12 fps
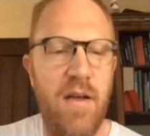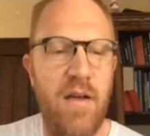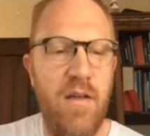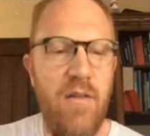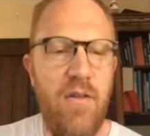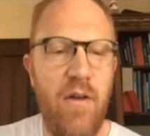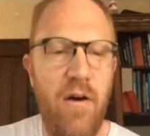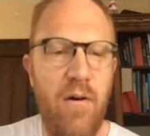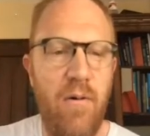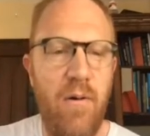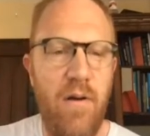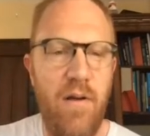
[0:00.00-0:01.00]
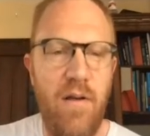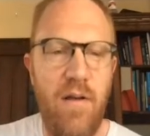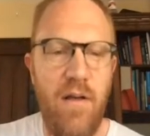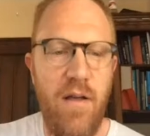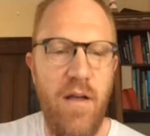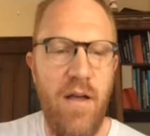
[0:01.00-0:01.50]
So
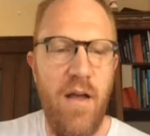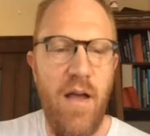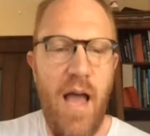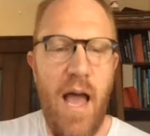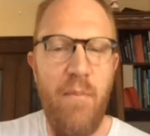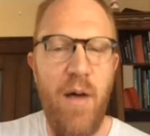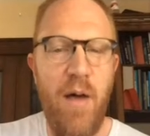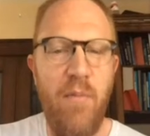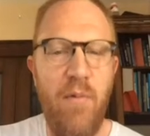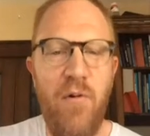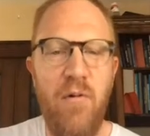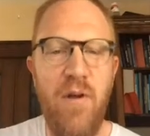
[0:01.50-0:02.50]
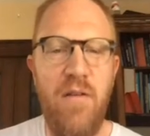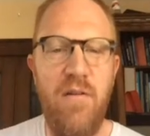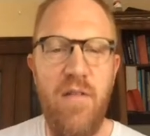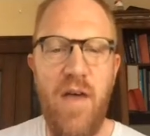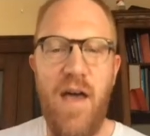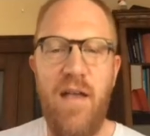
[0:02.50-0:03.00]
how about before we do
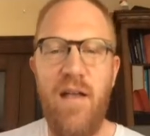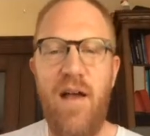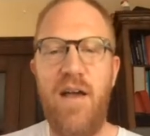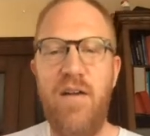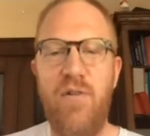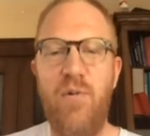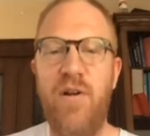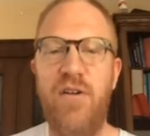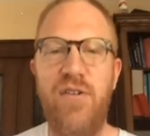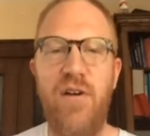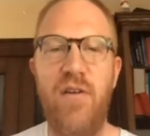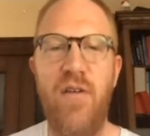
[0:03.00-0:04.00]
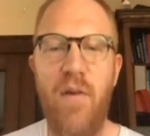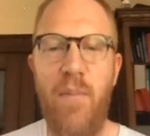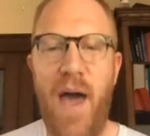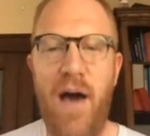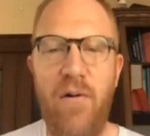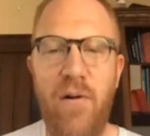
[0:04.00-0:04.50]
that, I just want to show you the
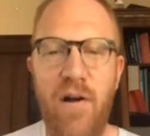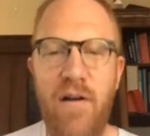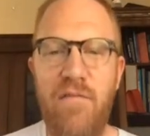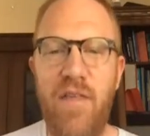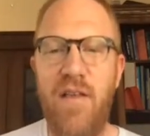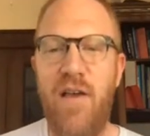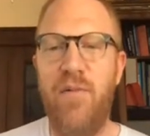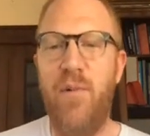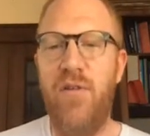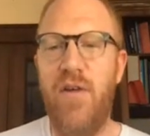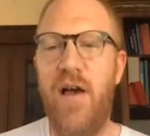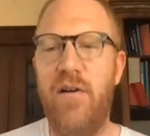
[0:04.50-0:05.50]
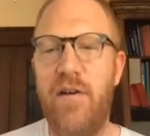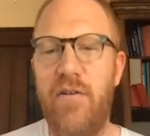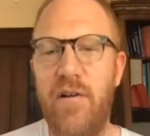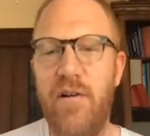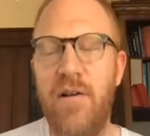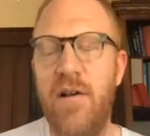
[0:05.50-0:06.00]
power of the Desmos
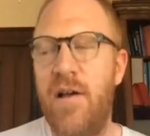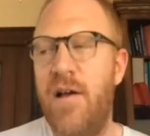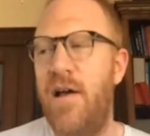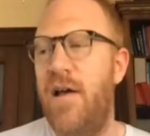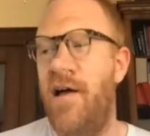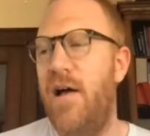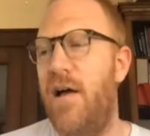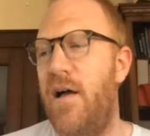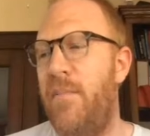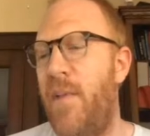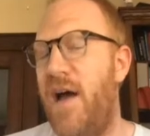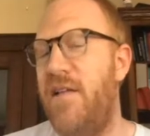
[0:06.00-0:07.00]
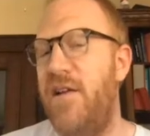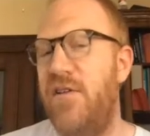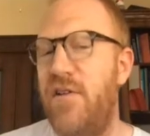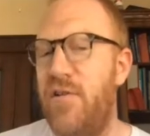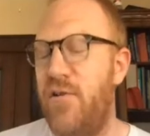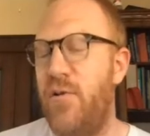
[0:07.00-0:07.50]
Calculator. I teach at
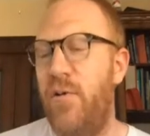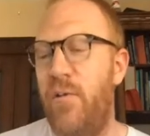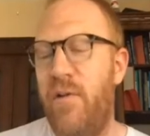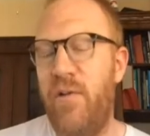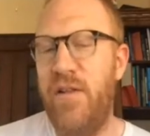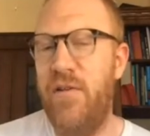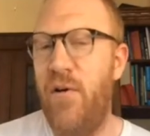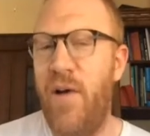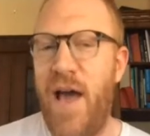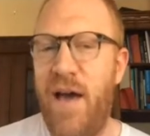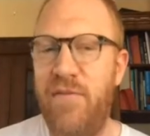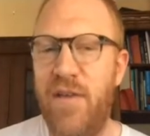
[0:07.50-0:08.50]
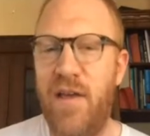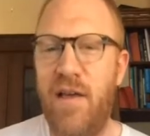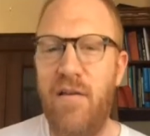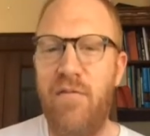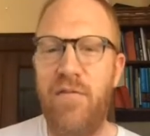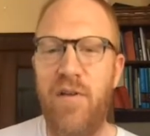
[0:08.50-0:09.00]
a school where we don't have to
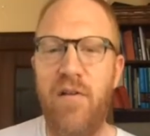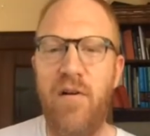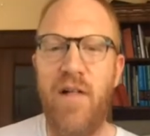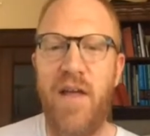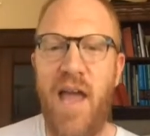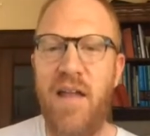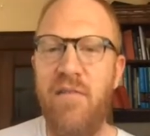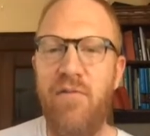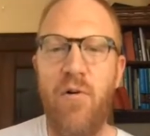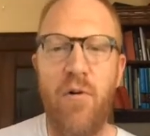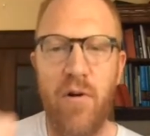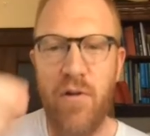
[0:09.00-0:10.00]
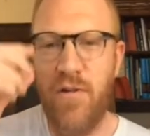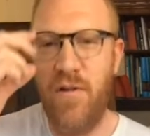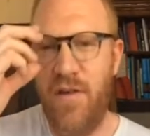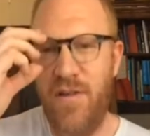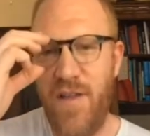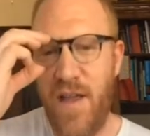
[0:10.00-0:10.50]
give, like end of course
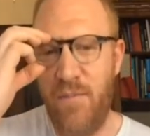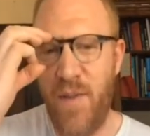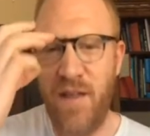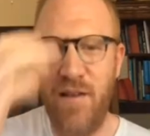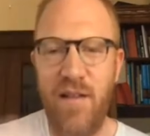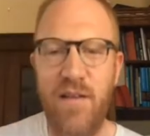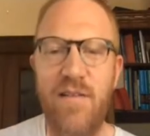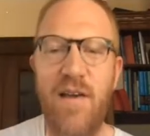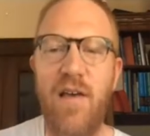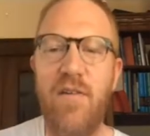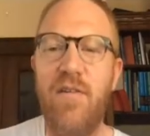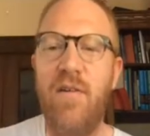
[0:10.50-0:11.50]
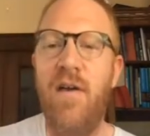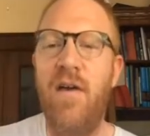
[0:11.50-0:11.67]
state mandated tests.